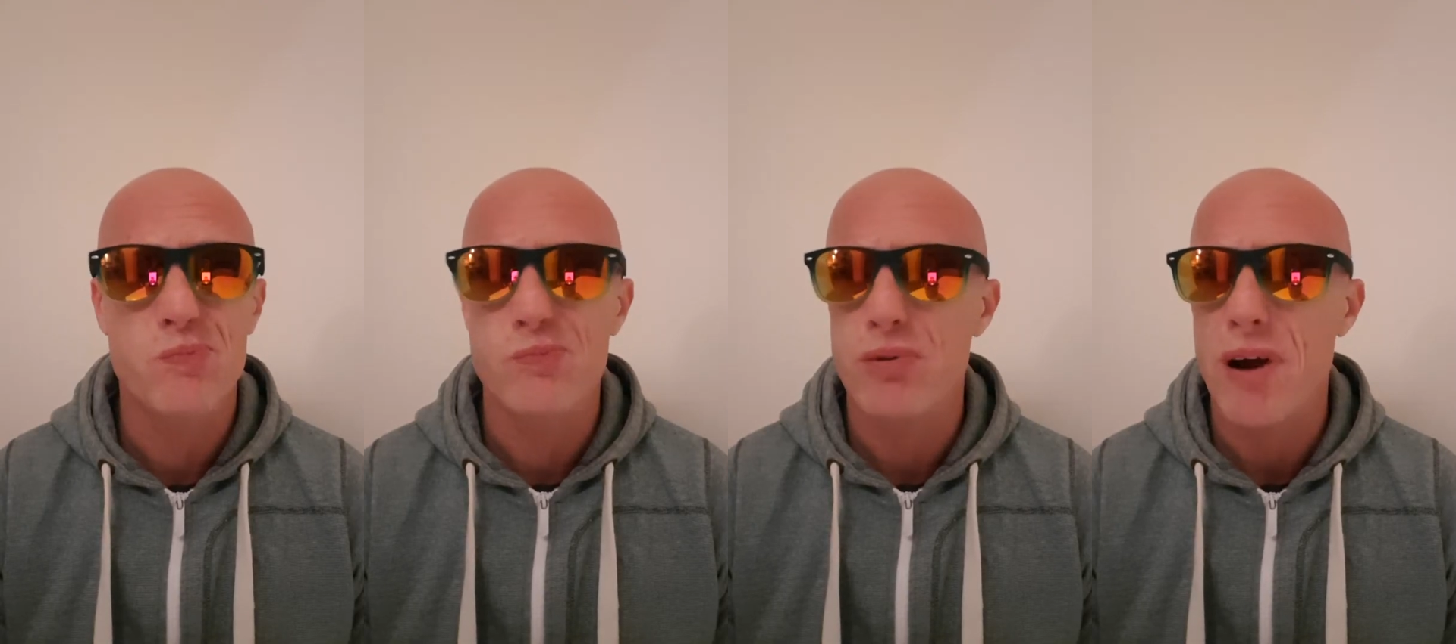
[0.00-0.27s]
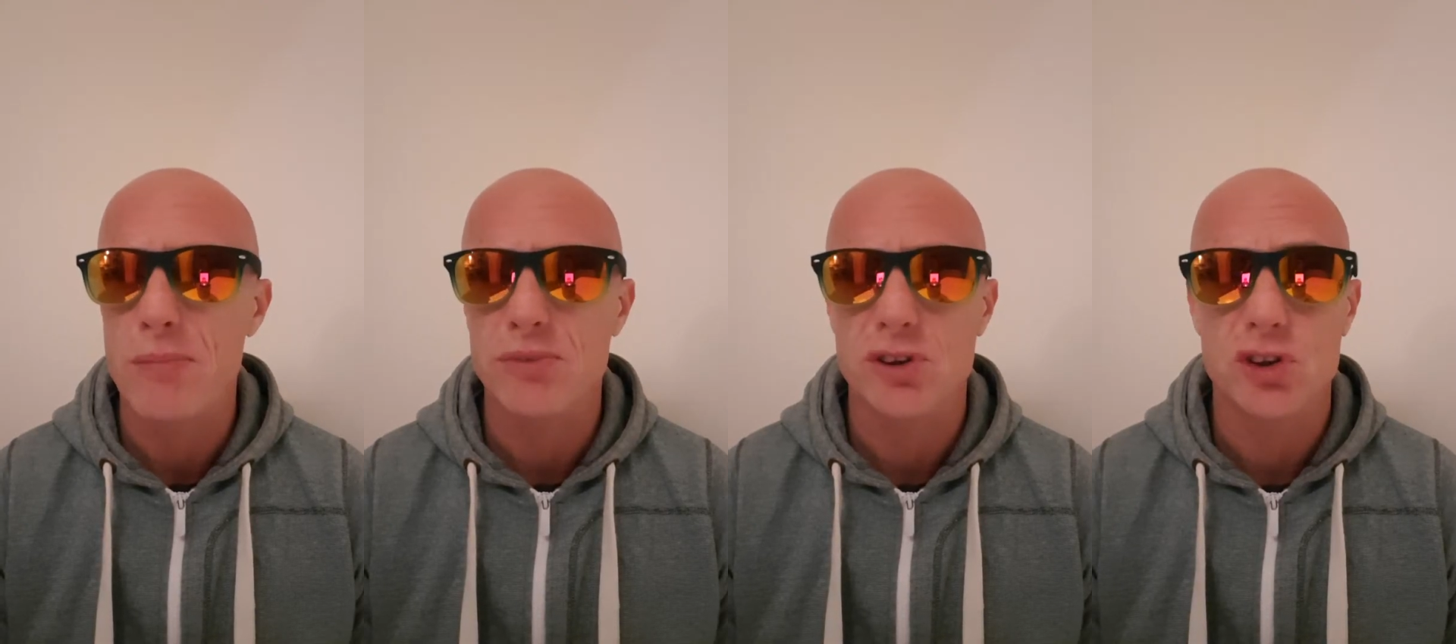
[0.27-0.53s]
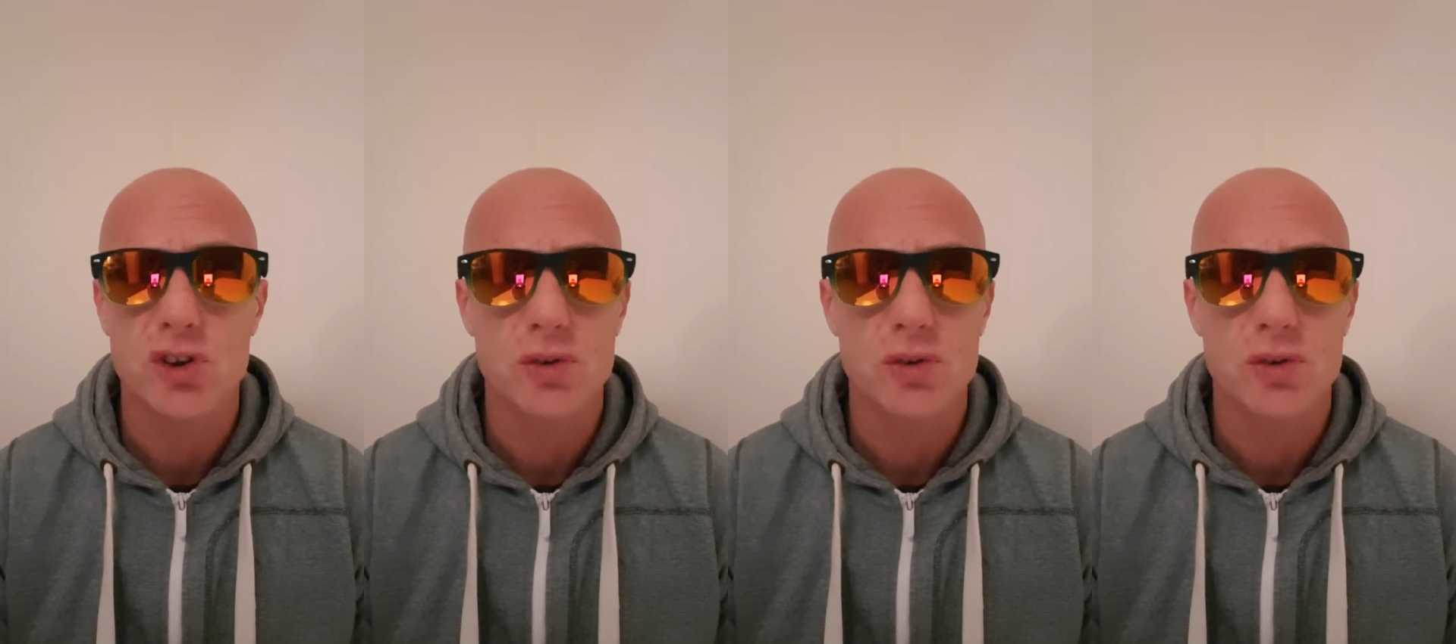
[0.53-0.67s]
perhaps there's